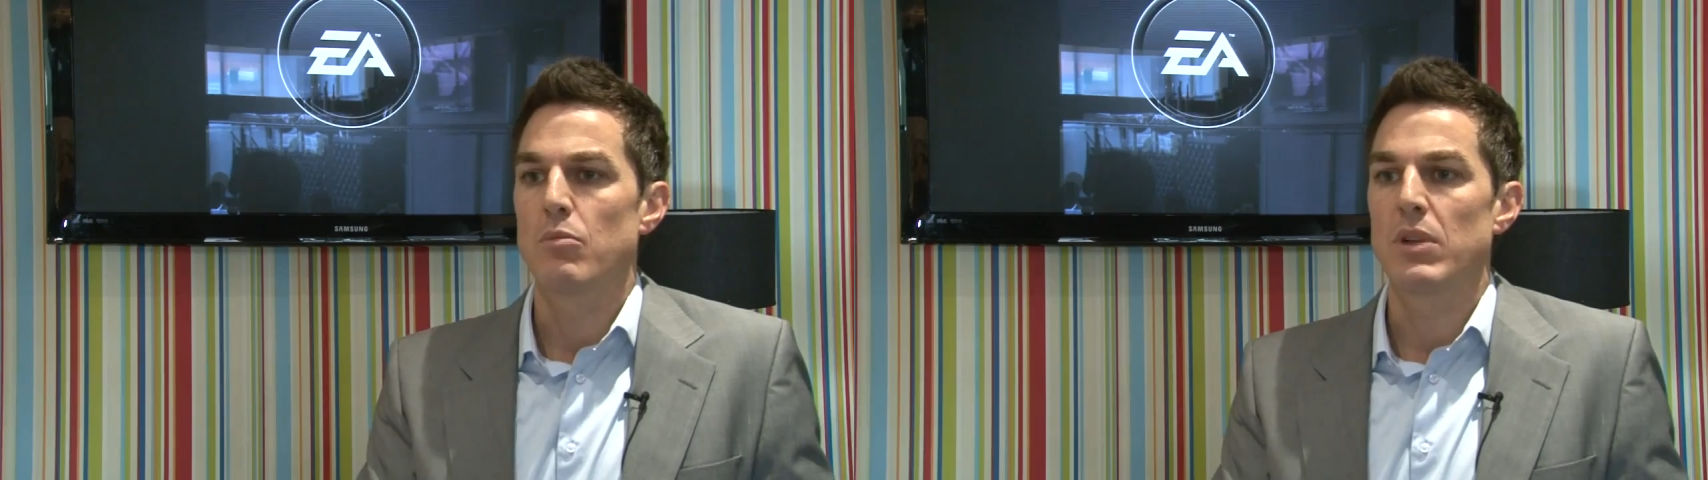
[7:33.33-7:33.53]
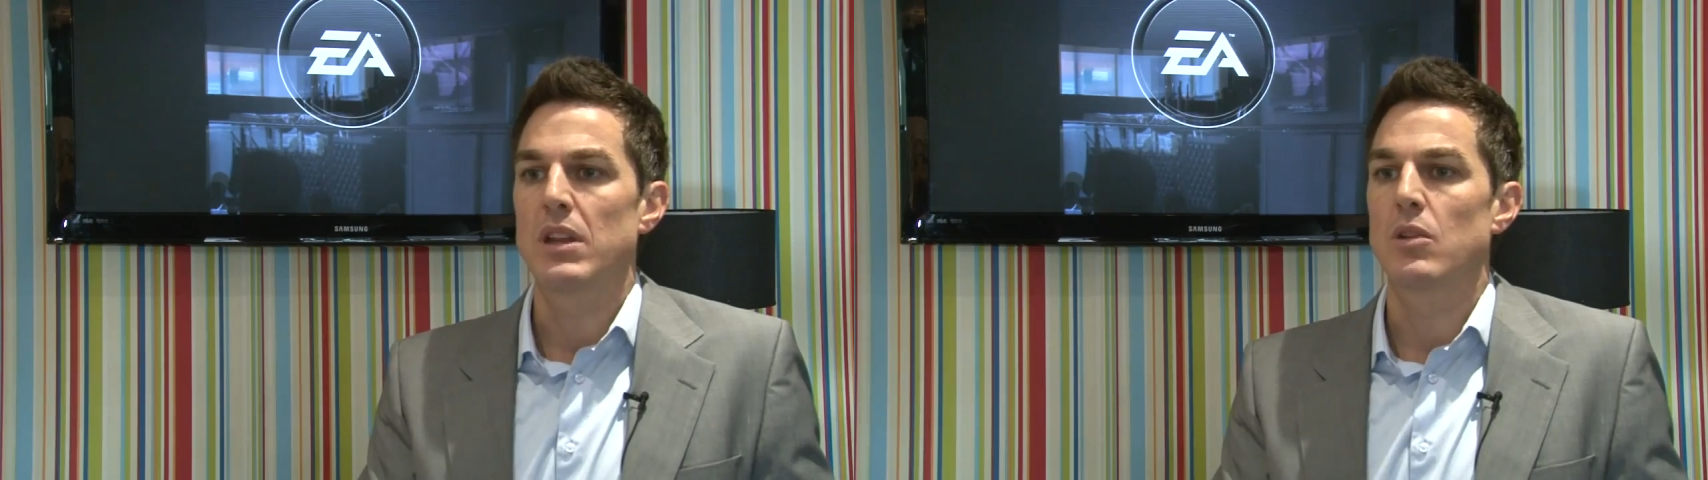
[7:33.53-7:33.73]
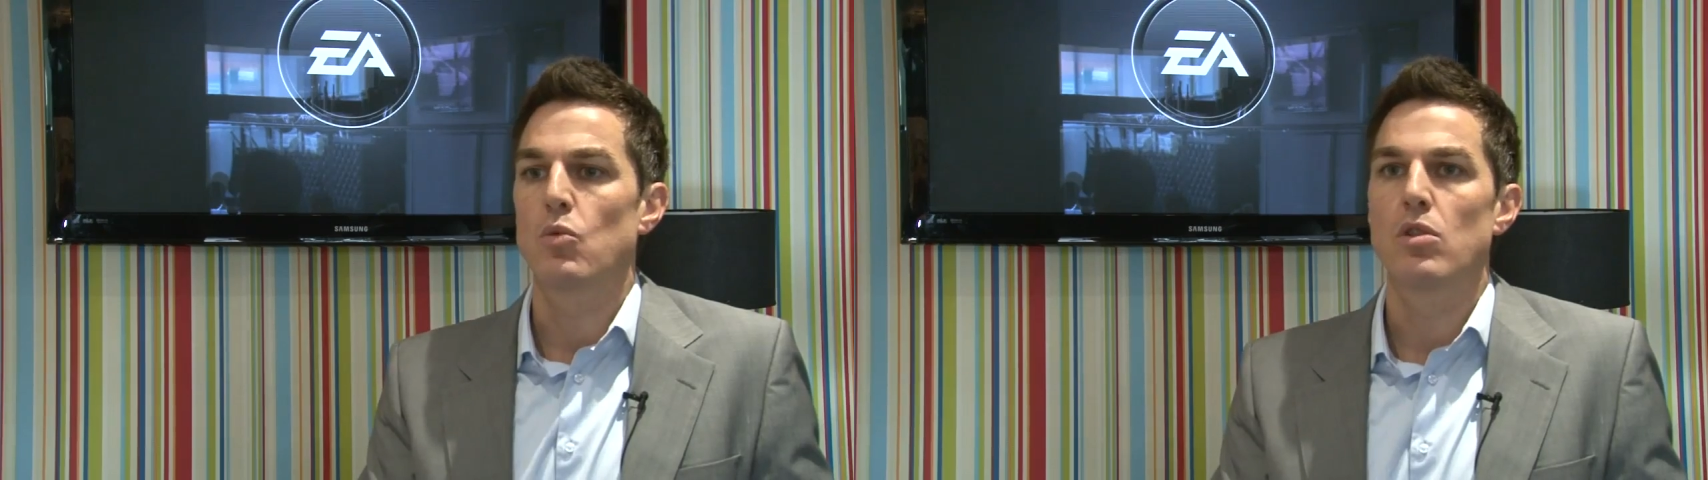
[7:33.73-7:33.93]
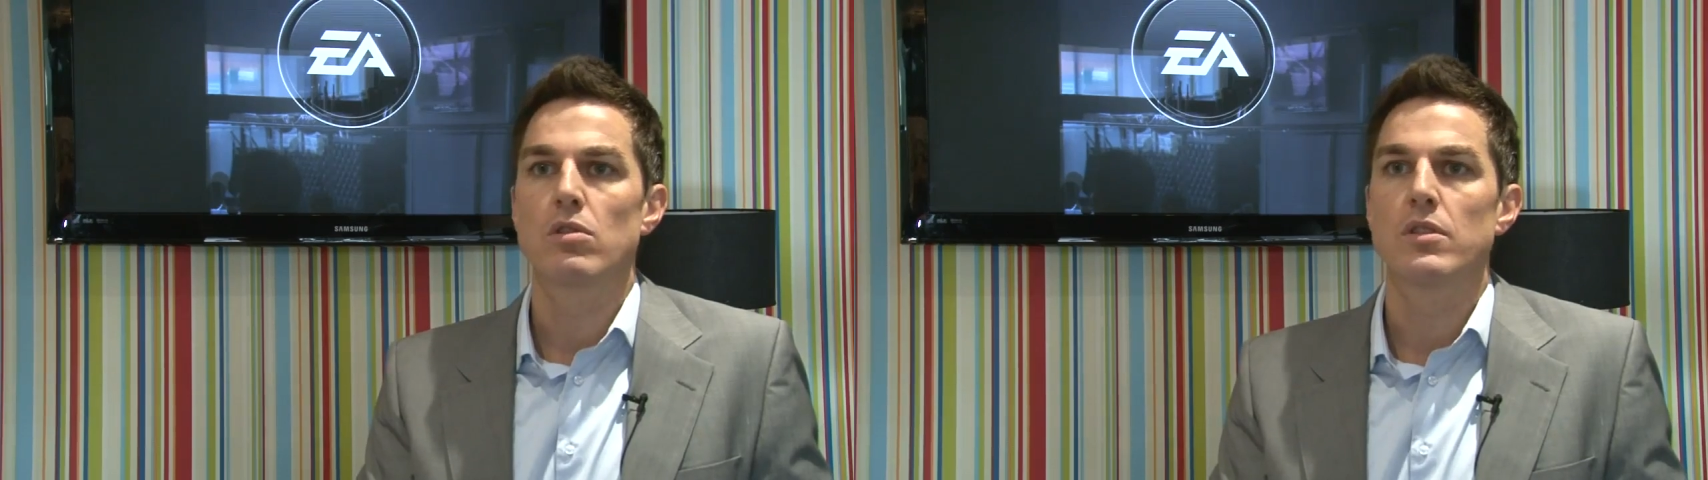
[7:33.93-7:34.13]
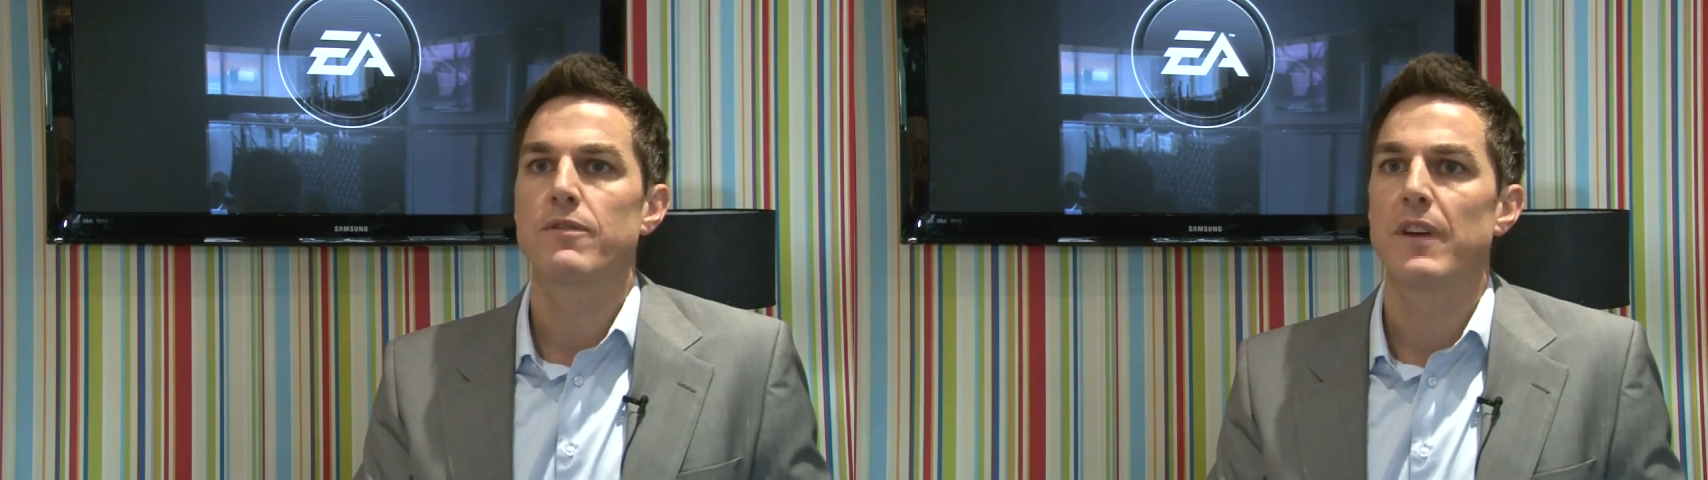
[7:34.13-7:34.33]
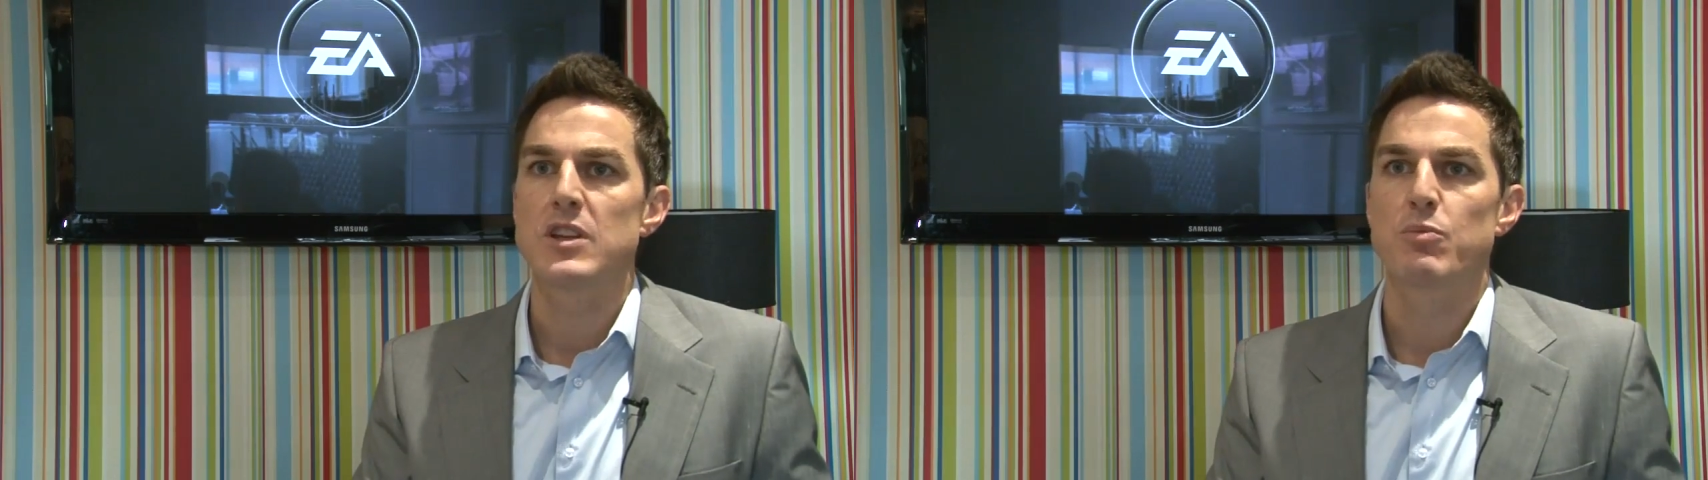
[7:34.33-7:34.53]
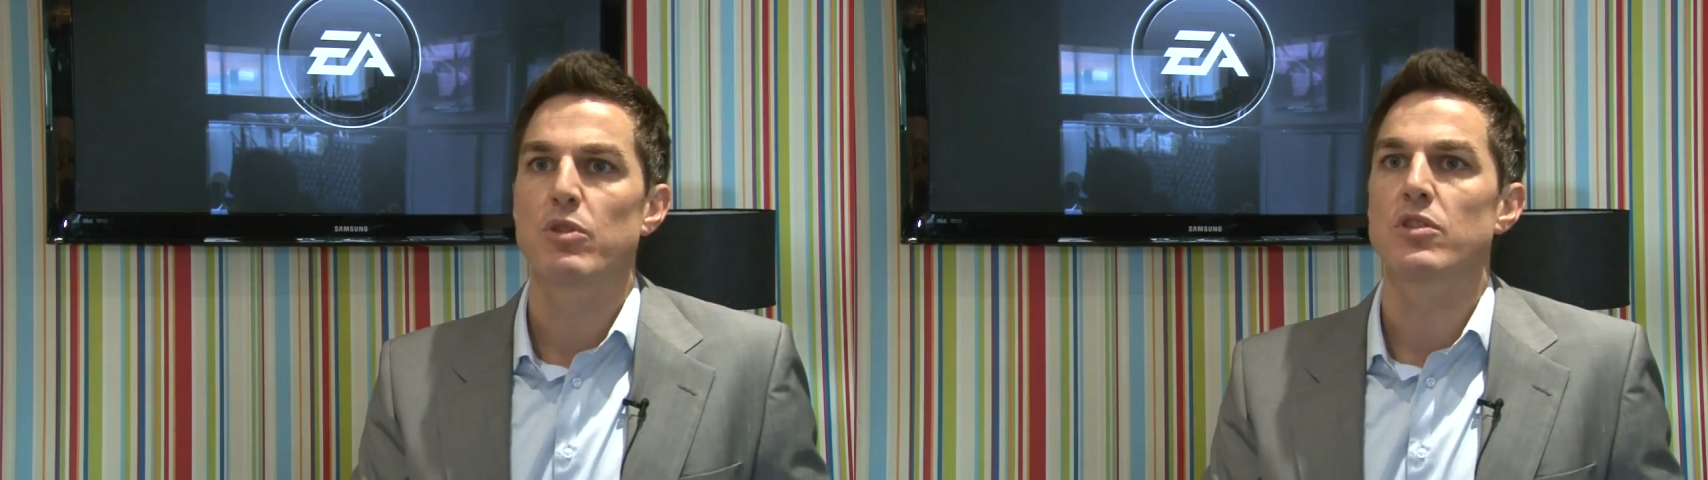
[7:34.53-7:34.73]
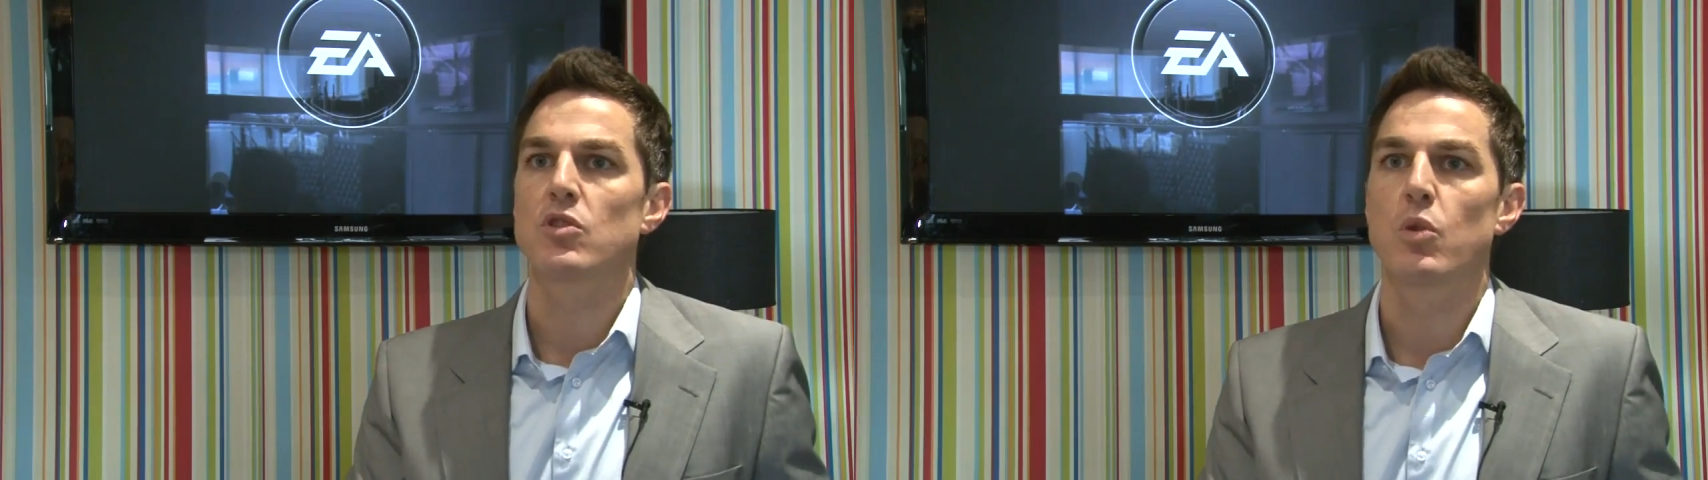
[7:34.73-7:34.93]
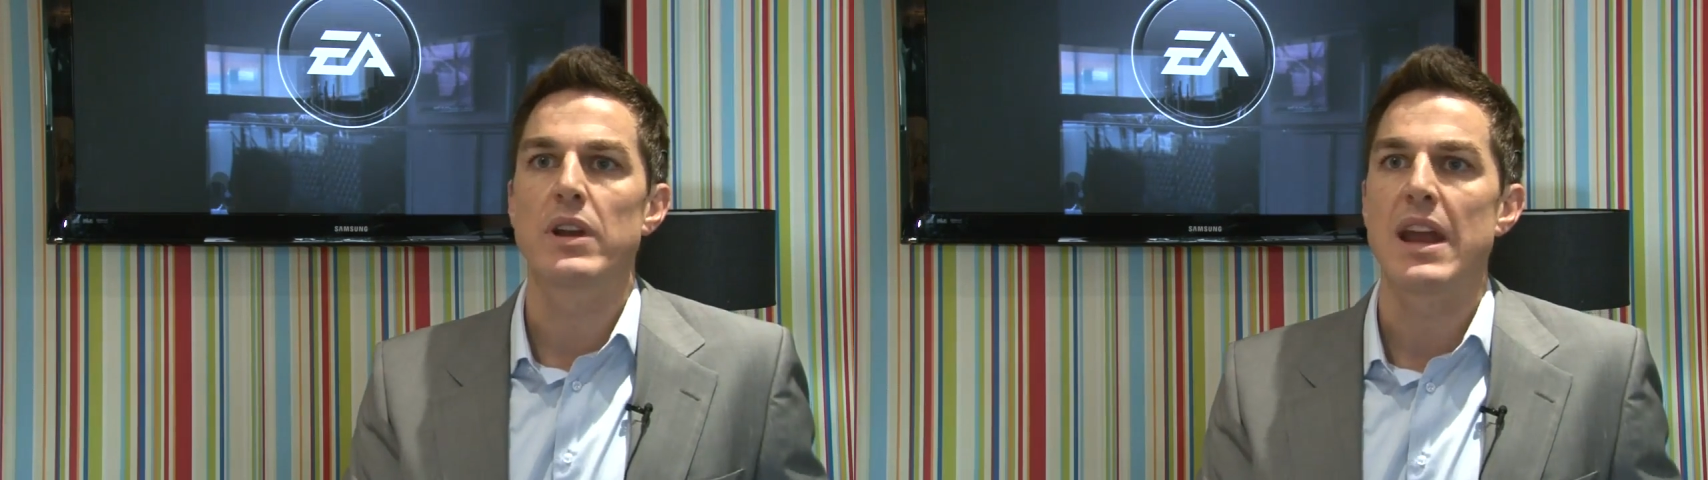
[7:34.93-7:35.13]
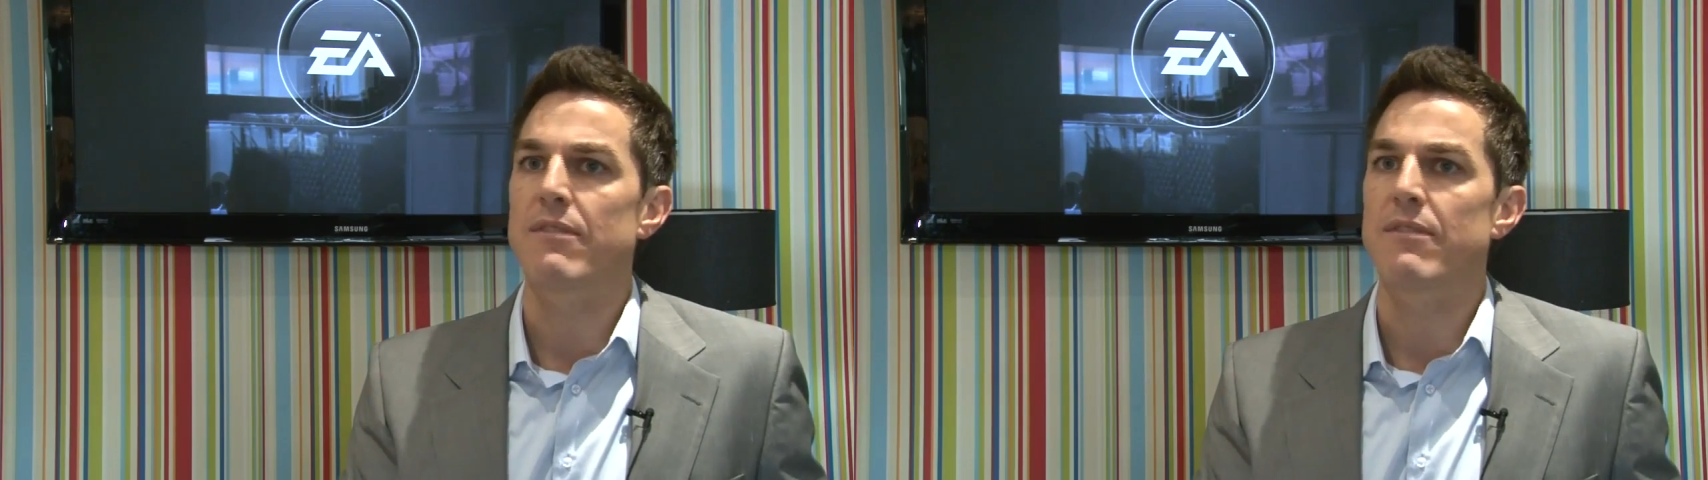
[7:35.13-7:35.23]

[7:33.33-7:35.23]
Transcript: In the world of Facebook and Twitter,